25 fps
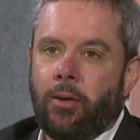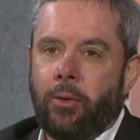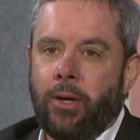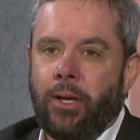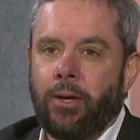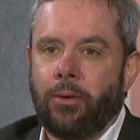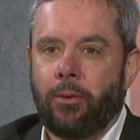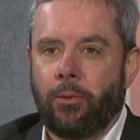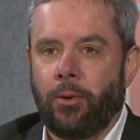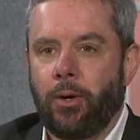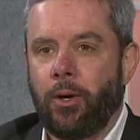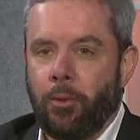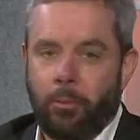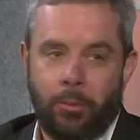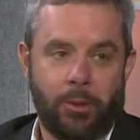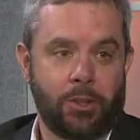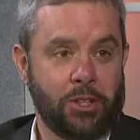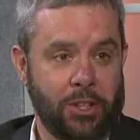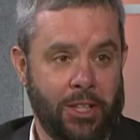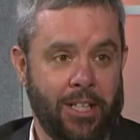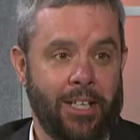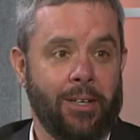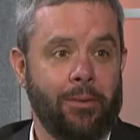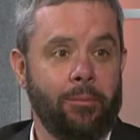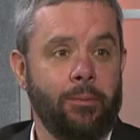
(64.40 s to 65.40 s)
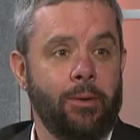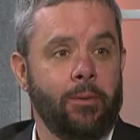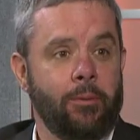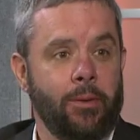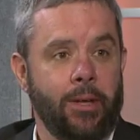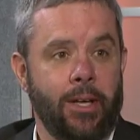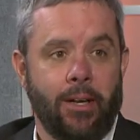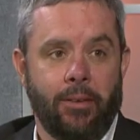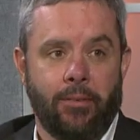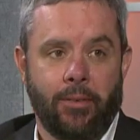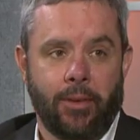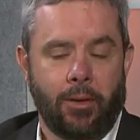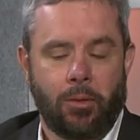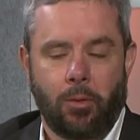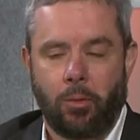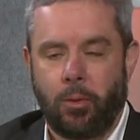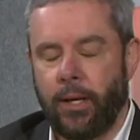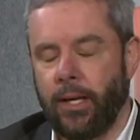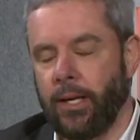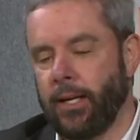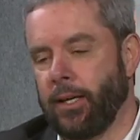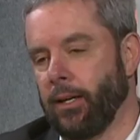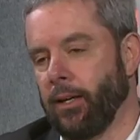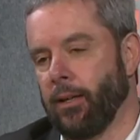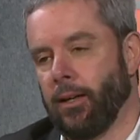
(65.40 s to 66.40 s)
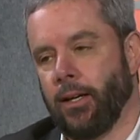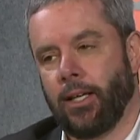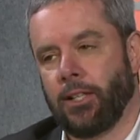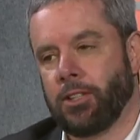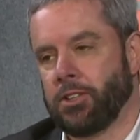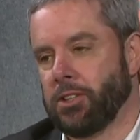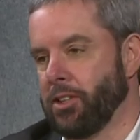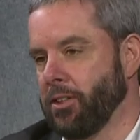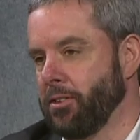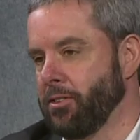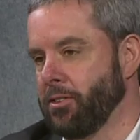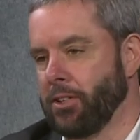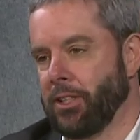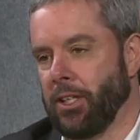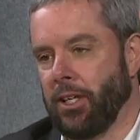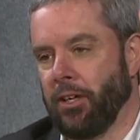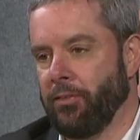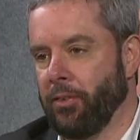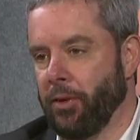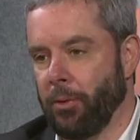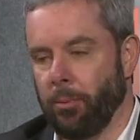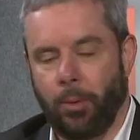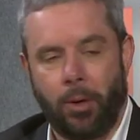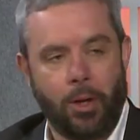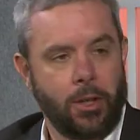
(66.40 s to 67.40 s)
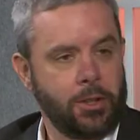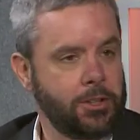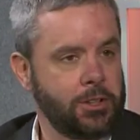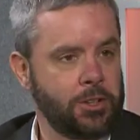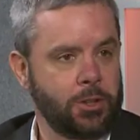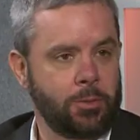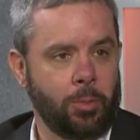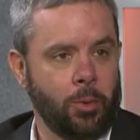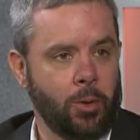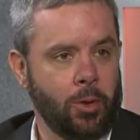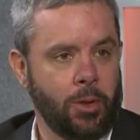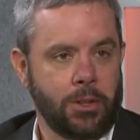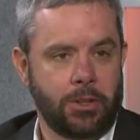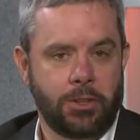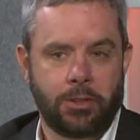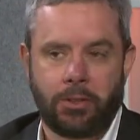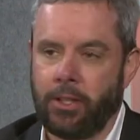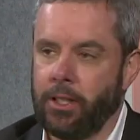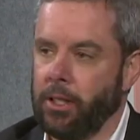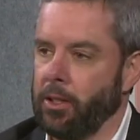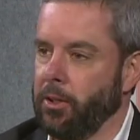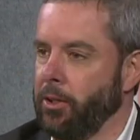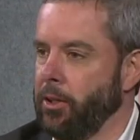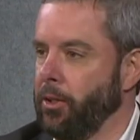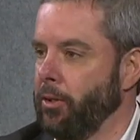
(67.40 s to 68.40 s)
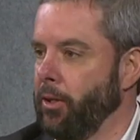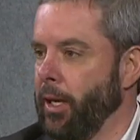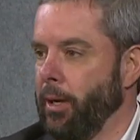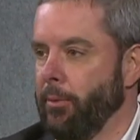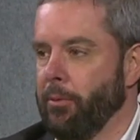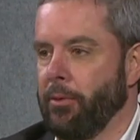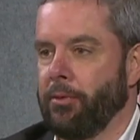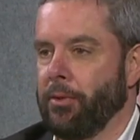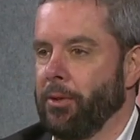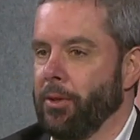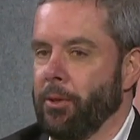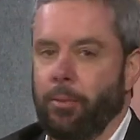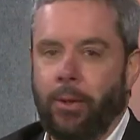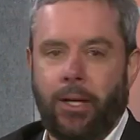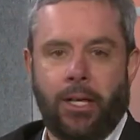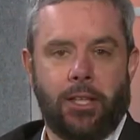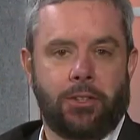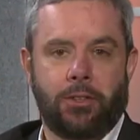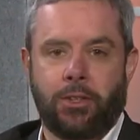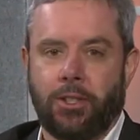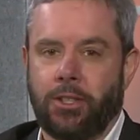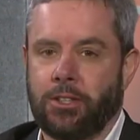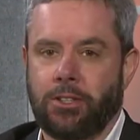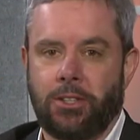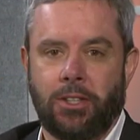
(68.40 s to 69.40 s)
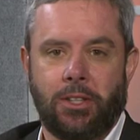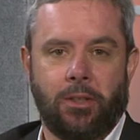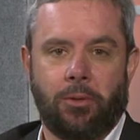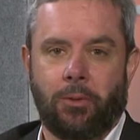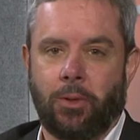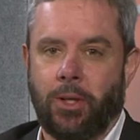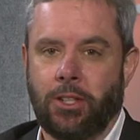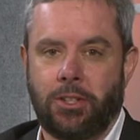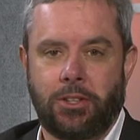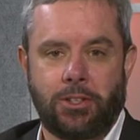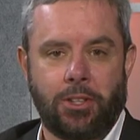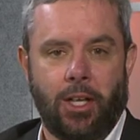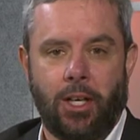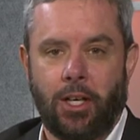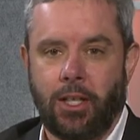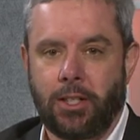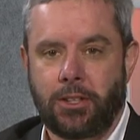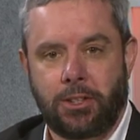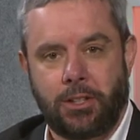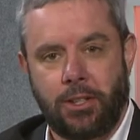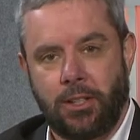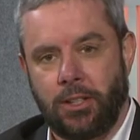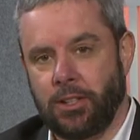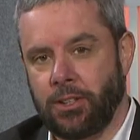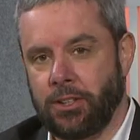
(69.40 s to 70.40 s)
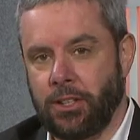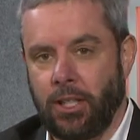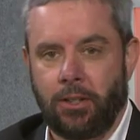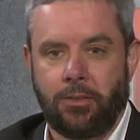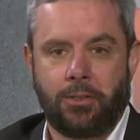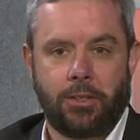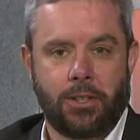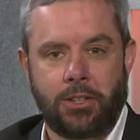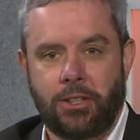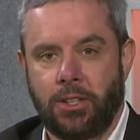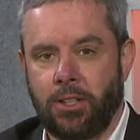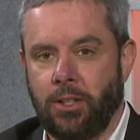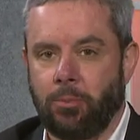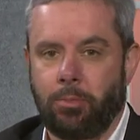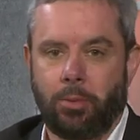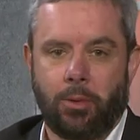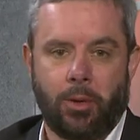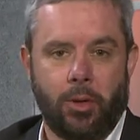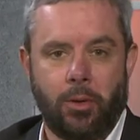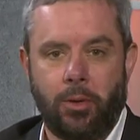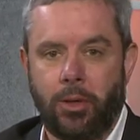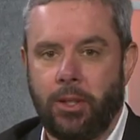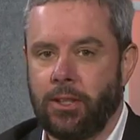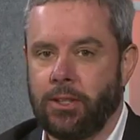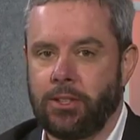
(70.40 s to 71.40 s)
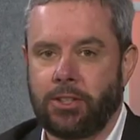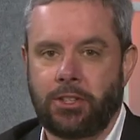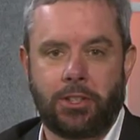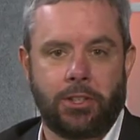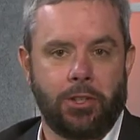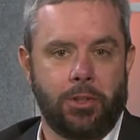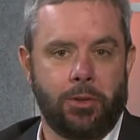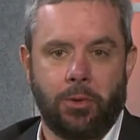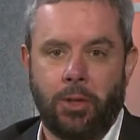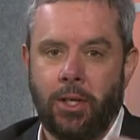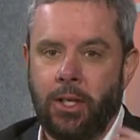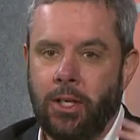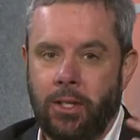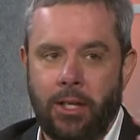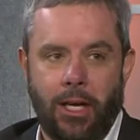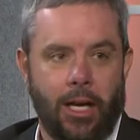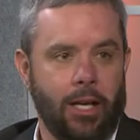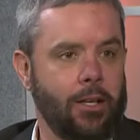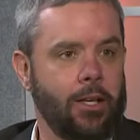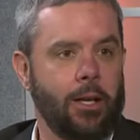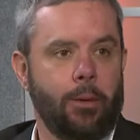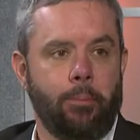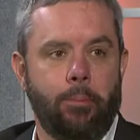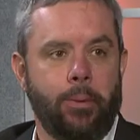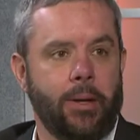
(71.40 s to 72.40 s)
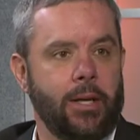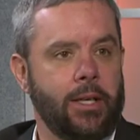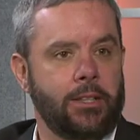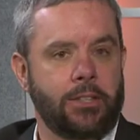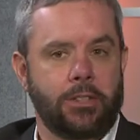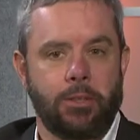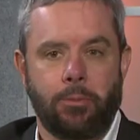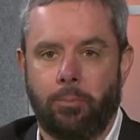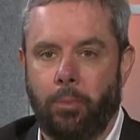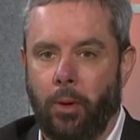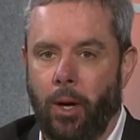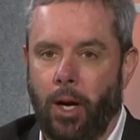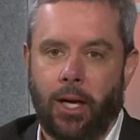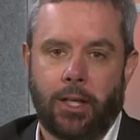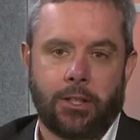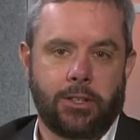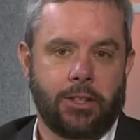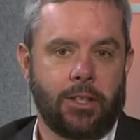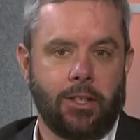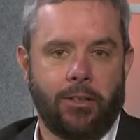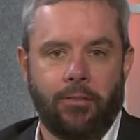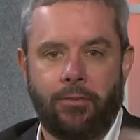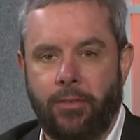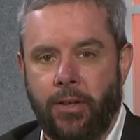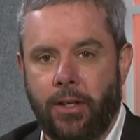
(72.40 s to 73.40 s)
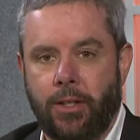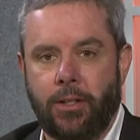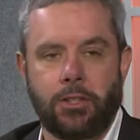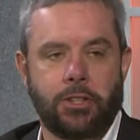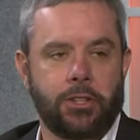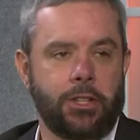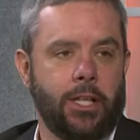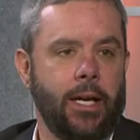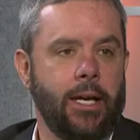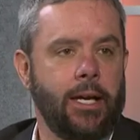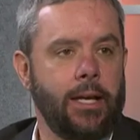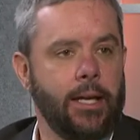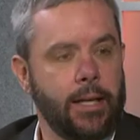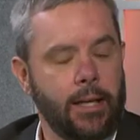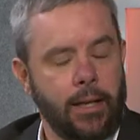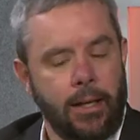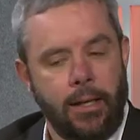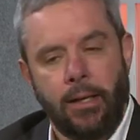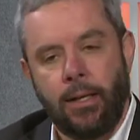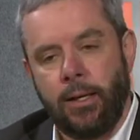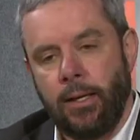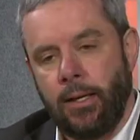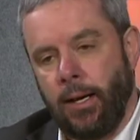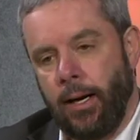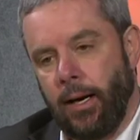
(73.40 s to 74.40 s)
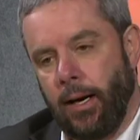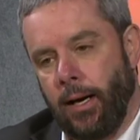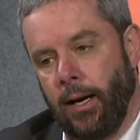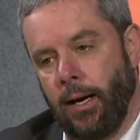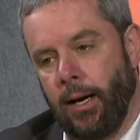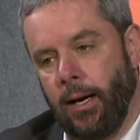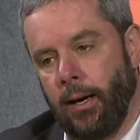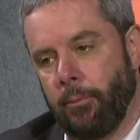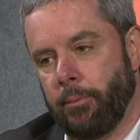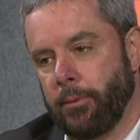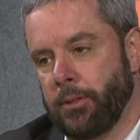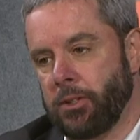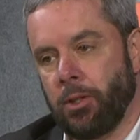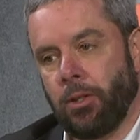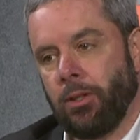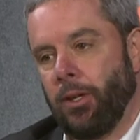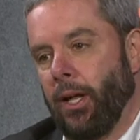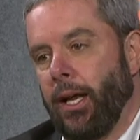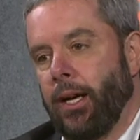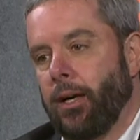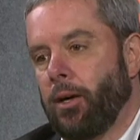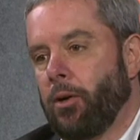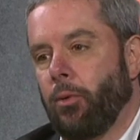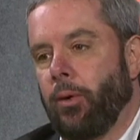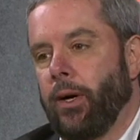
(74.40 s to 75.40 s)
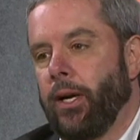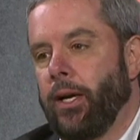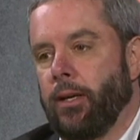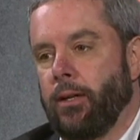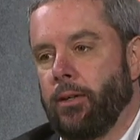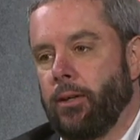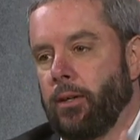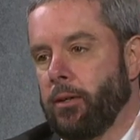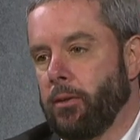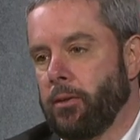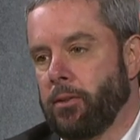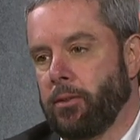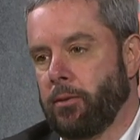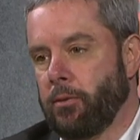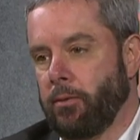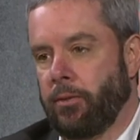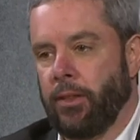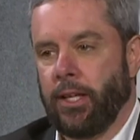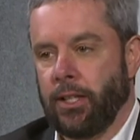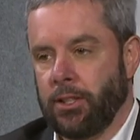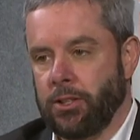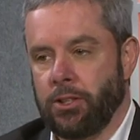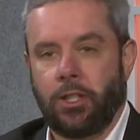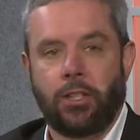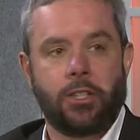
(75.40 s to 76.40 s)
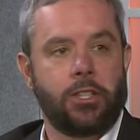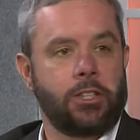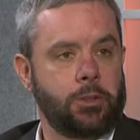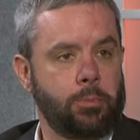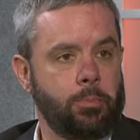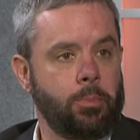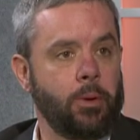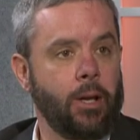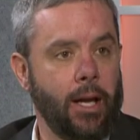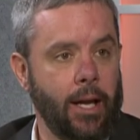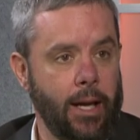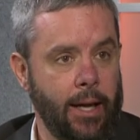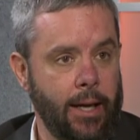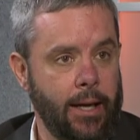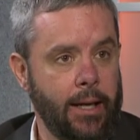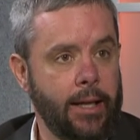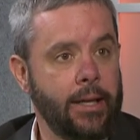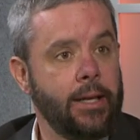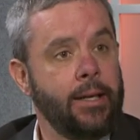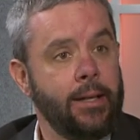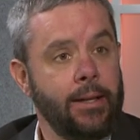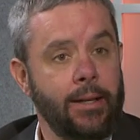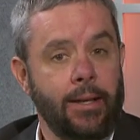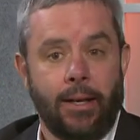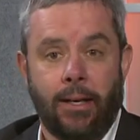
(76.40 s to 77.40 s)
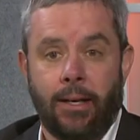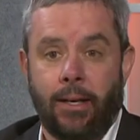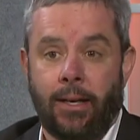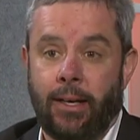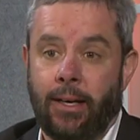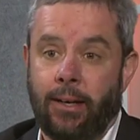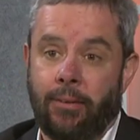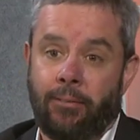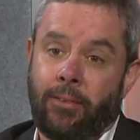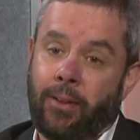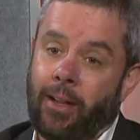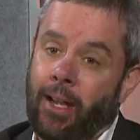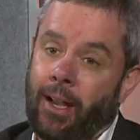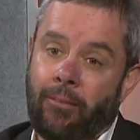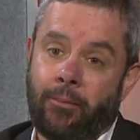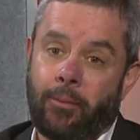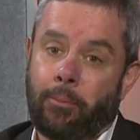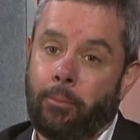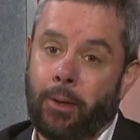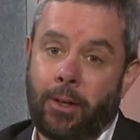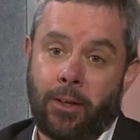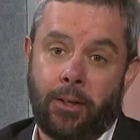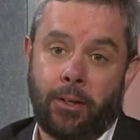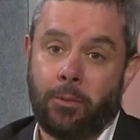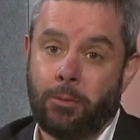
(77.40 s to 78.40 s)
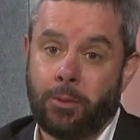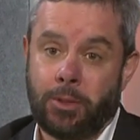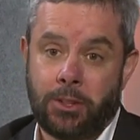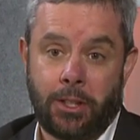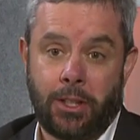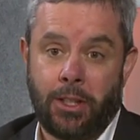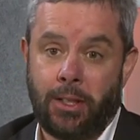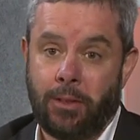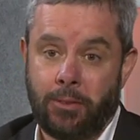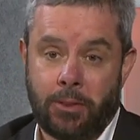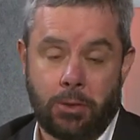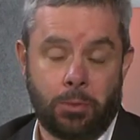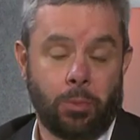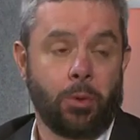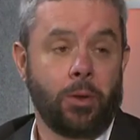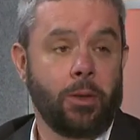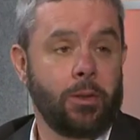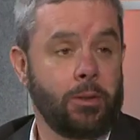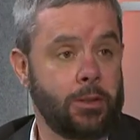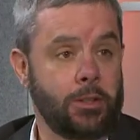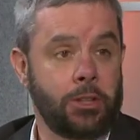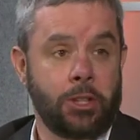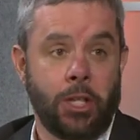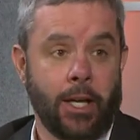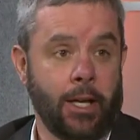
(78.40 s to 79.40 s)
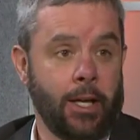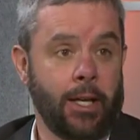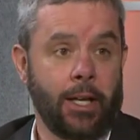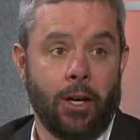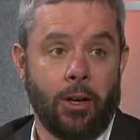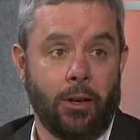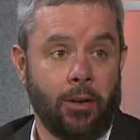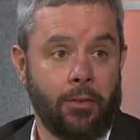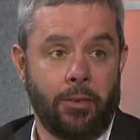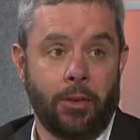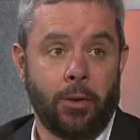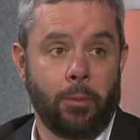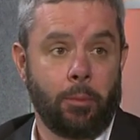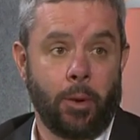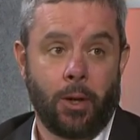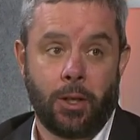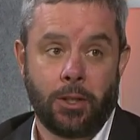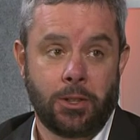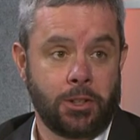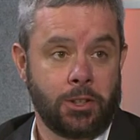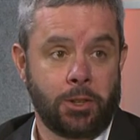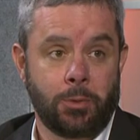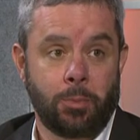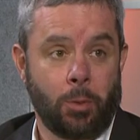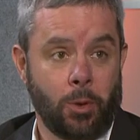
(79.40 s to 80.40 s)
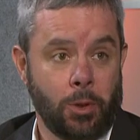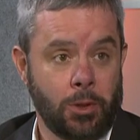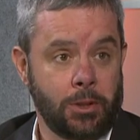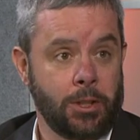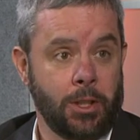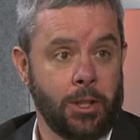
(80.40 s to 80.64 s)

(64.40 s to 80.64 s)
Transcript: know, we're a museum. We have a great collection of stuff on Boston sports. You know, you name it, from the Patriots and the Red Sox to the Celtics and the Bruins to Olympics and boxing and figure skating. So a lot of great things on display. And if you haven't been to the museum, it's worth checking out if you're a Boston sports.